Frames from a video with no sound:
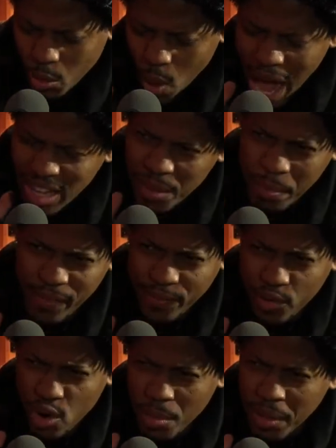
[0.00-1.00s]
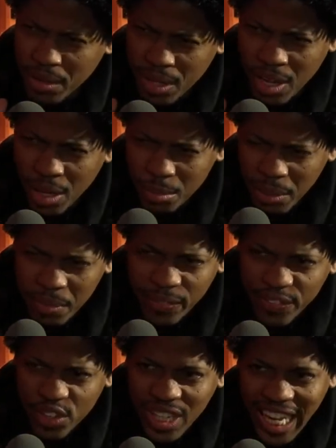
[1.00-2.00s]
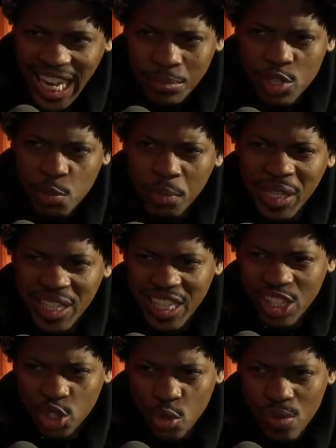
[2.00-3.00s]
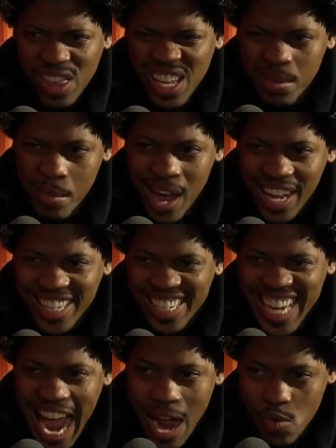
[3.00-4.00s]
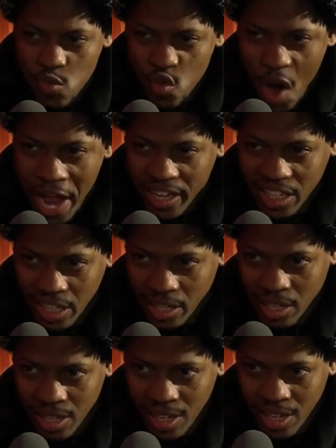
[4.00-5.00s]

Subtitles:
While I'm performing, people feel like I'm speaking to them directly.